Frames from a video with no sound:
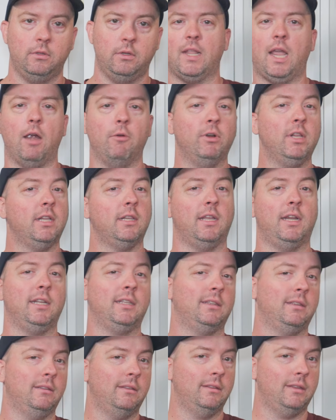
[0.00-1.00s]
I really like
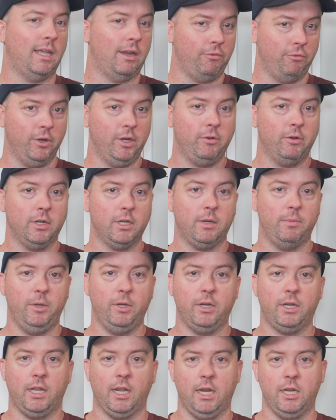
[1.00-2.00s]
that frequent
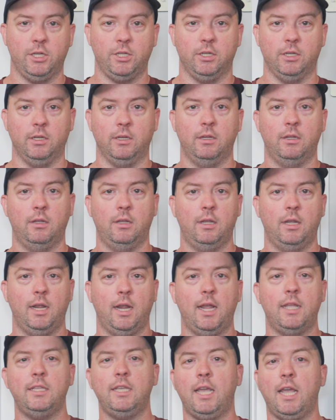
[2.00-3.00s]
communication,
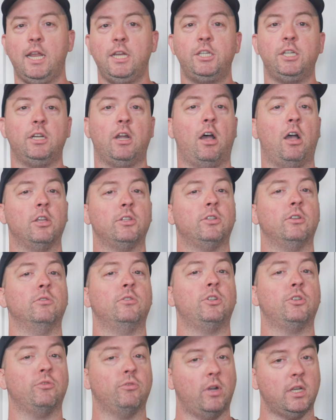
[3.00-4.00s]
and the agent also
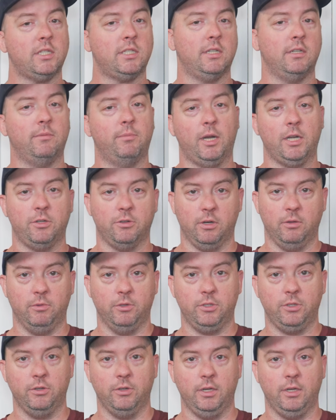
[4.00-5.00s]
trusted my
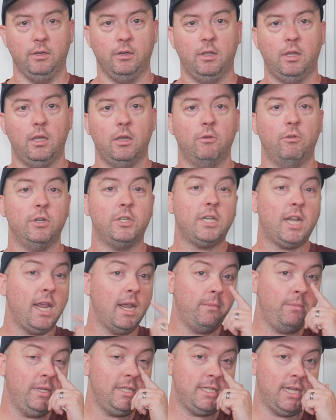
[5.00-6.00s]
troubleshooting, which
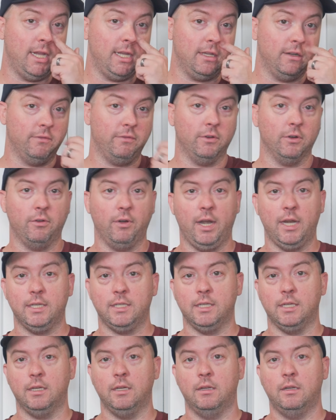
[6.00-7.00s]
can't be taken for
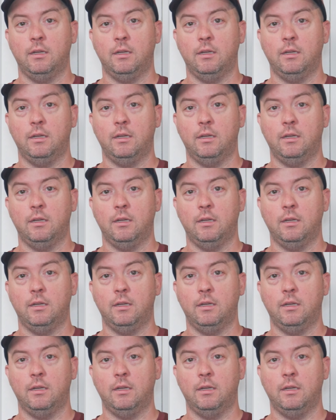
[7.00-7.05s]
granted.